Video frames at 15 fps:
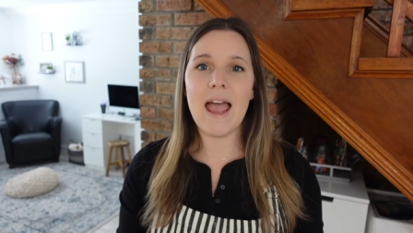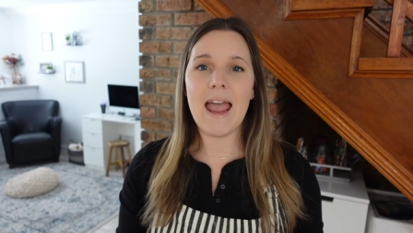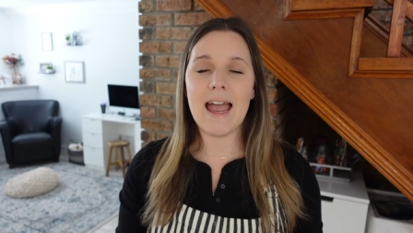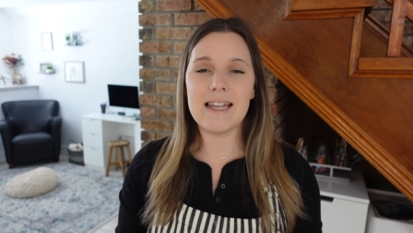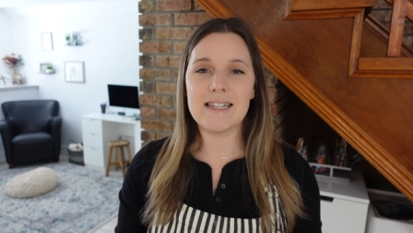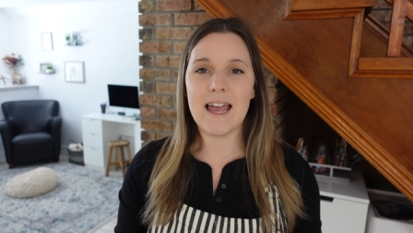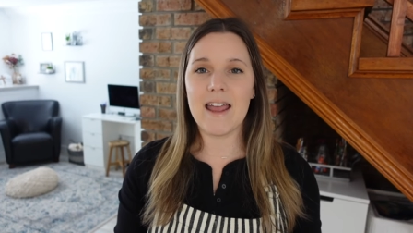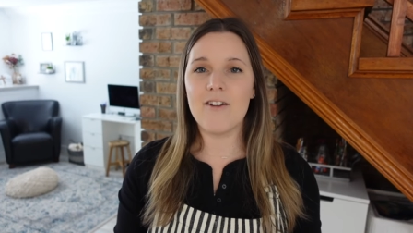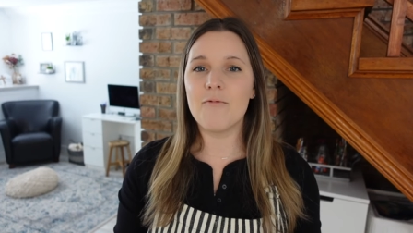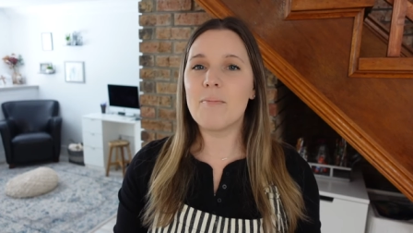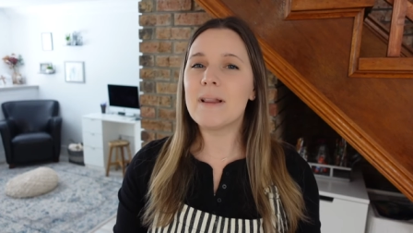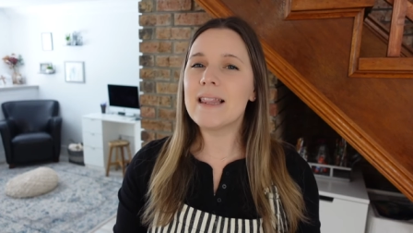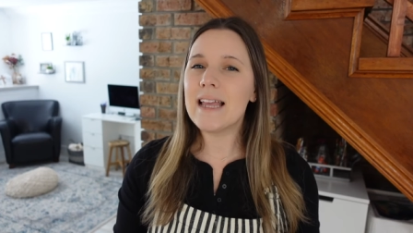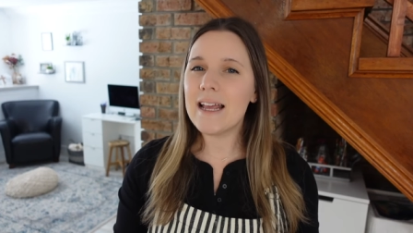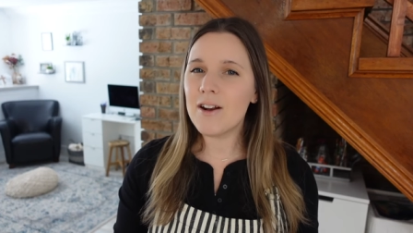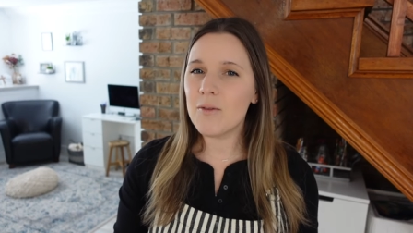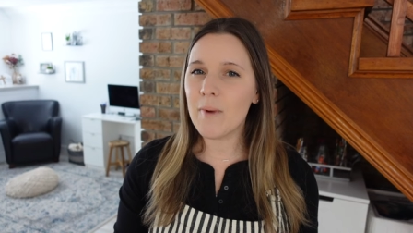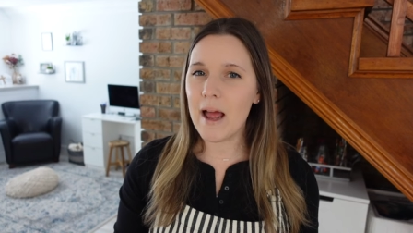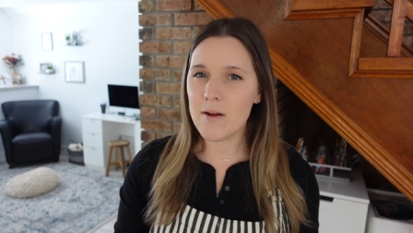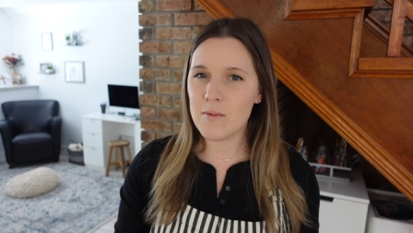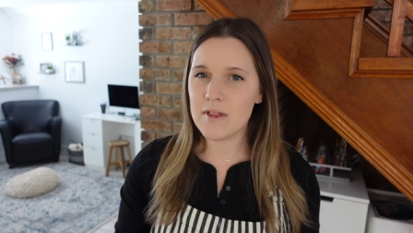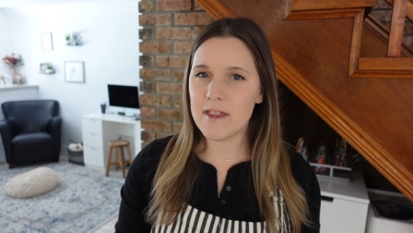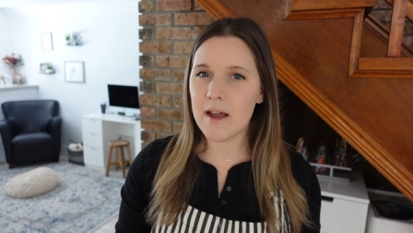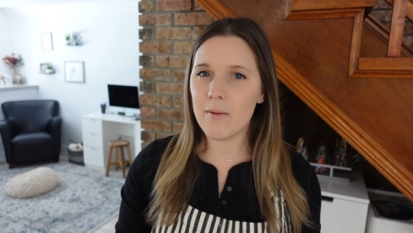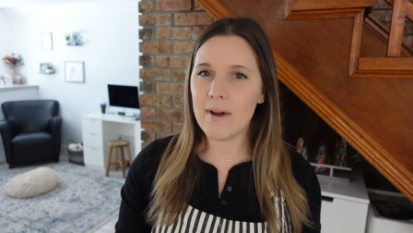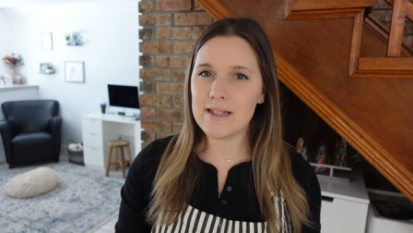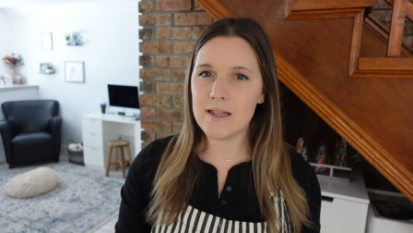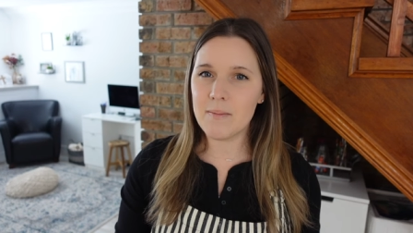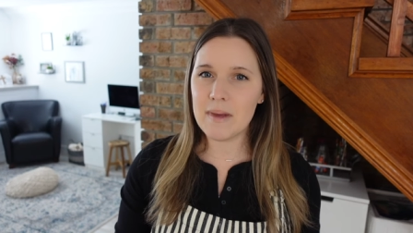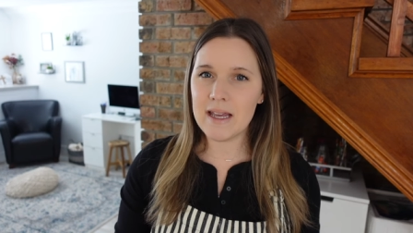and I have played around with that
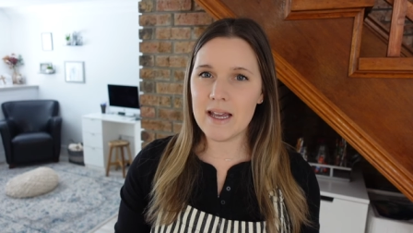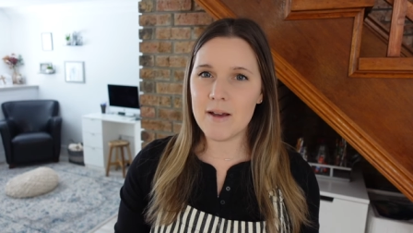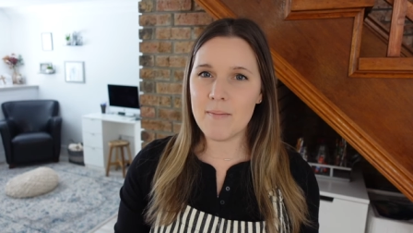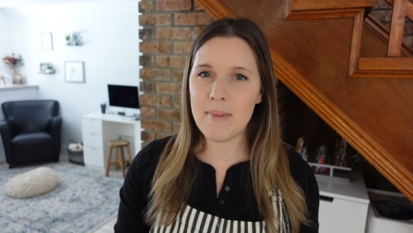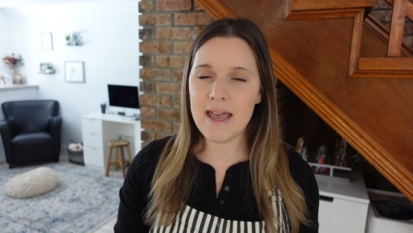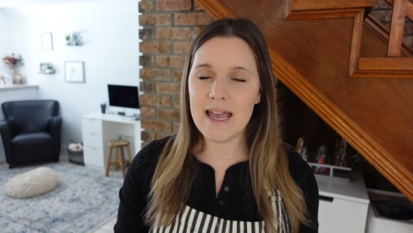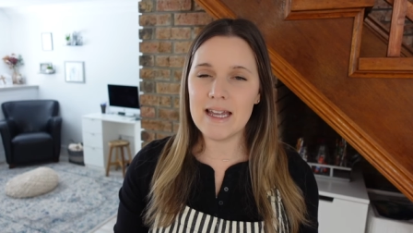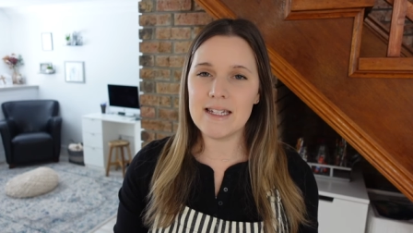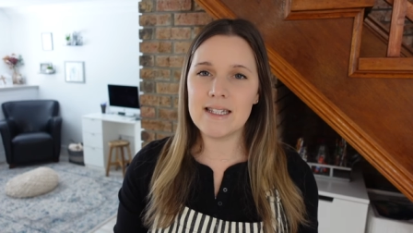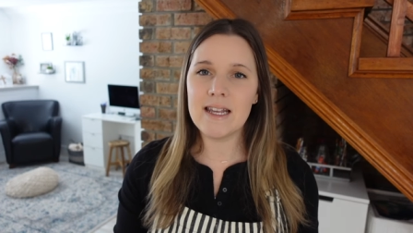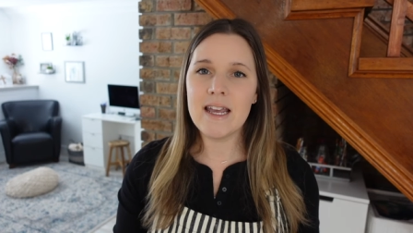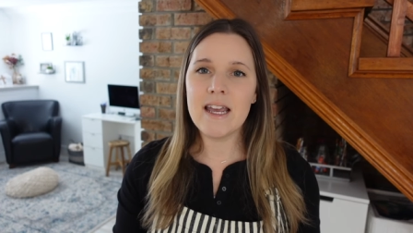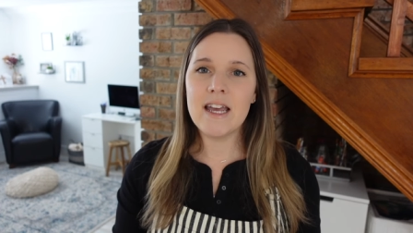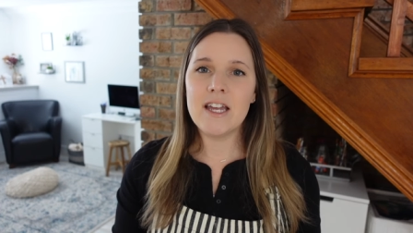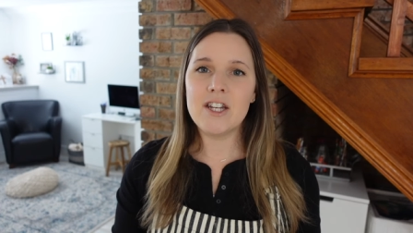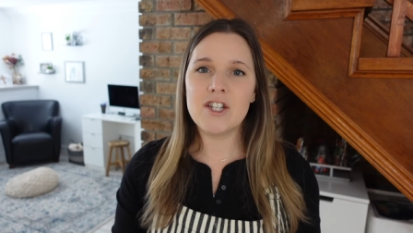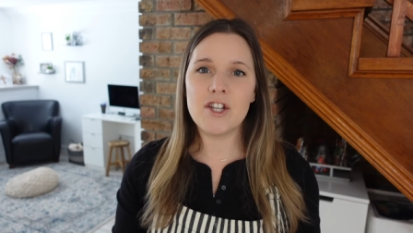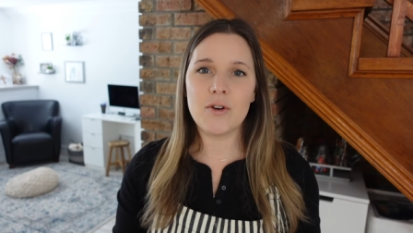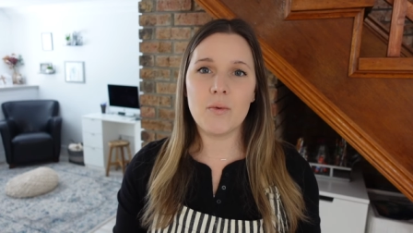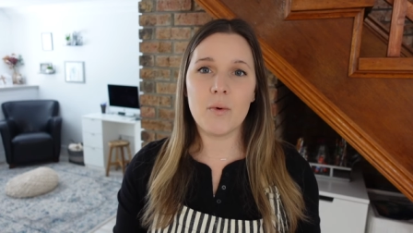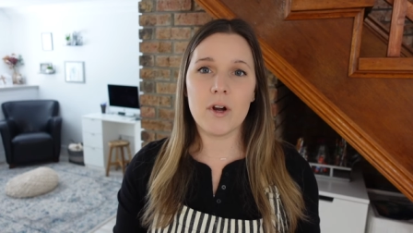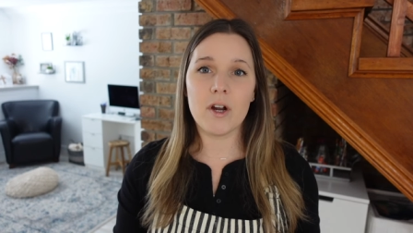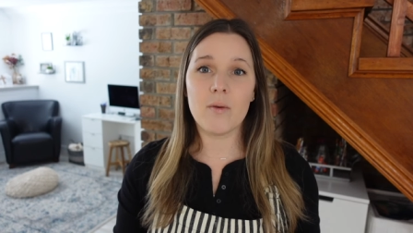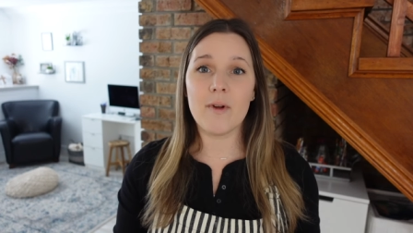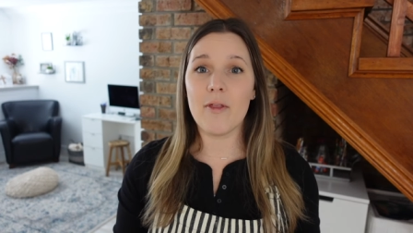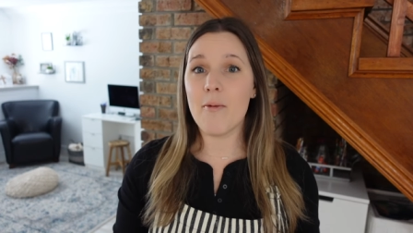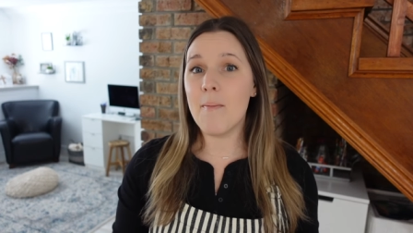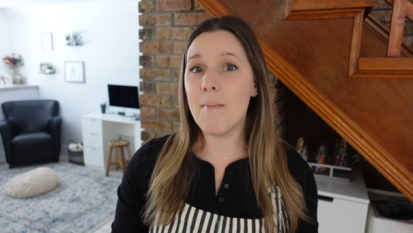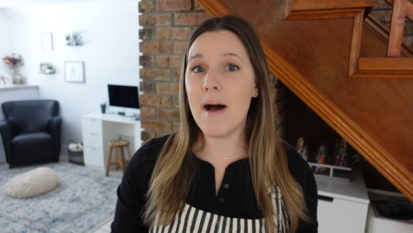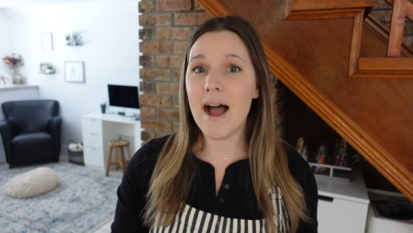recipe a bit to work
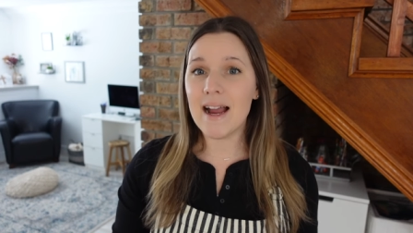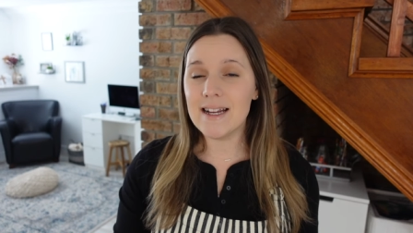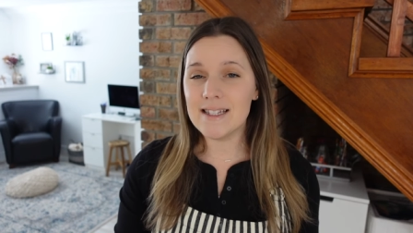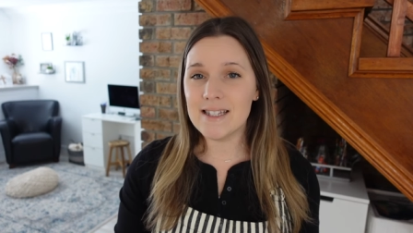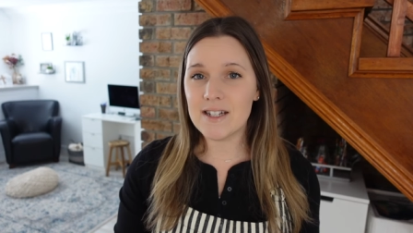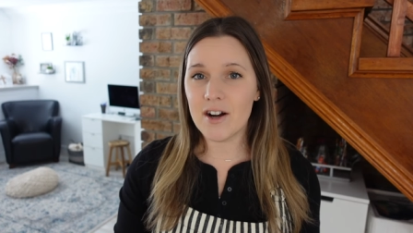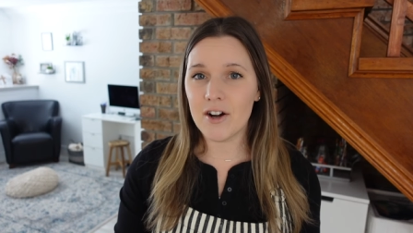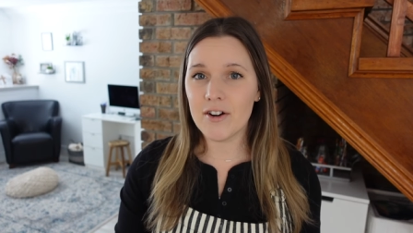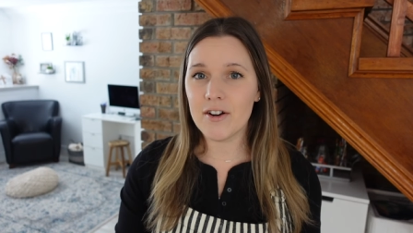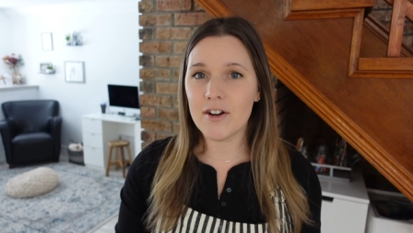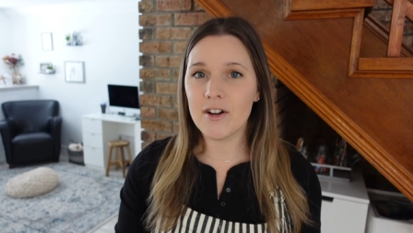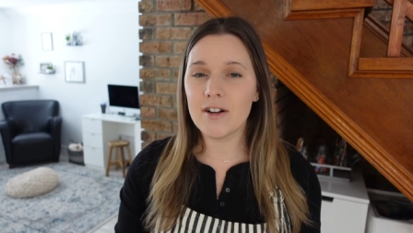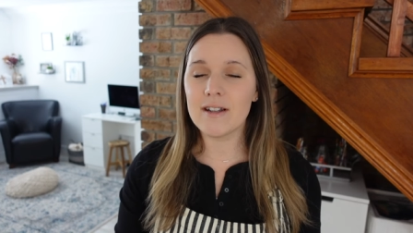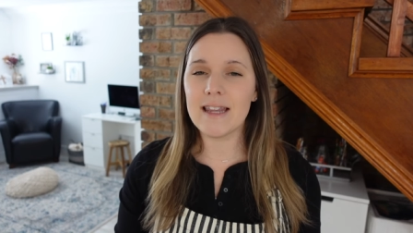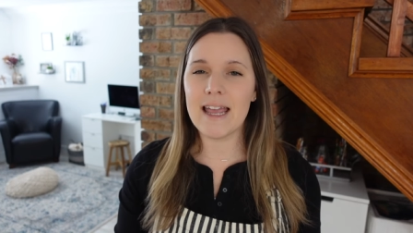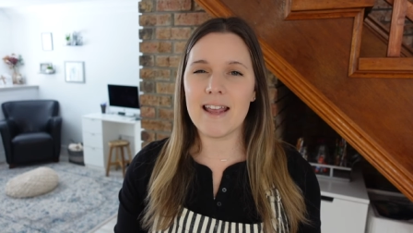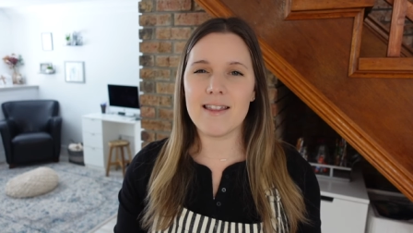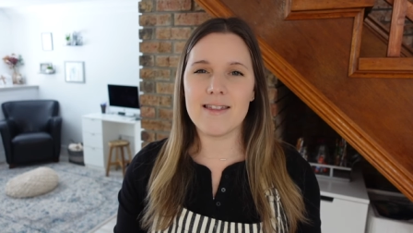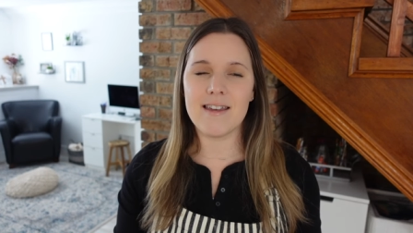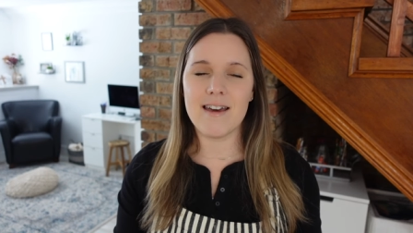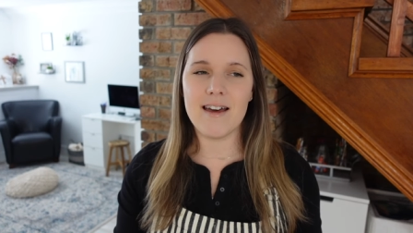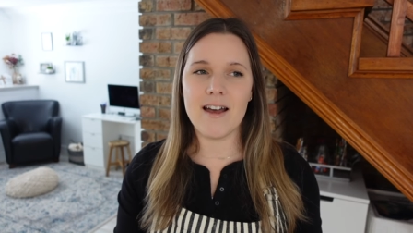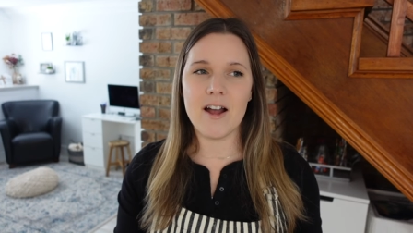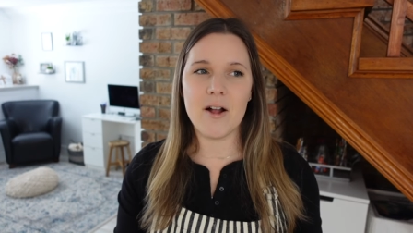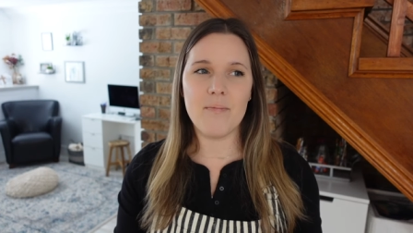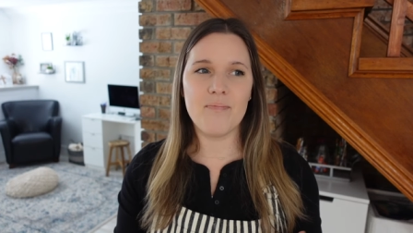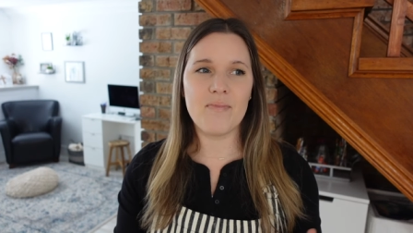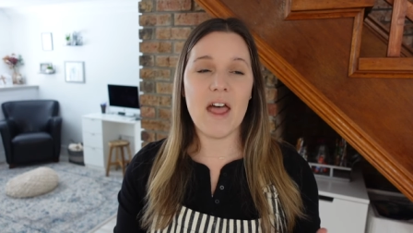with my starter, like the,